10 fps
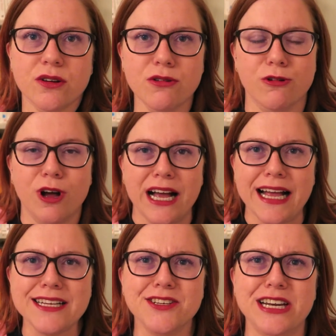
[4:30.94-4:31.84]
Oh,
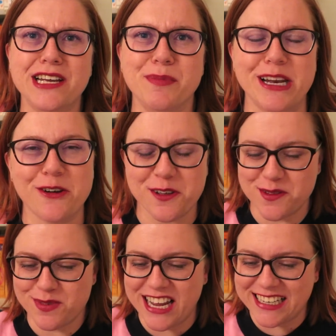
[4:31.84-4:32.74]
that took a little bit longer
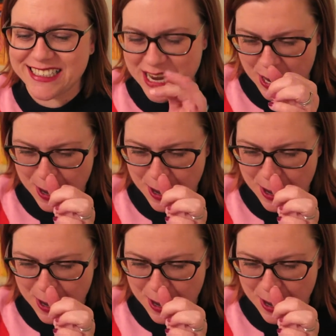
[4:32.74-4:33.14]
than planned.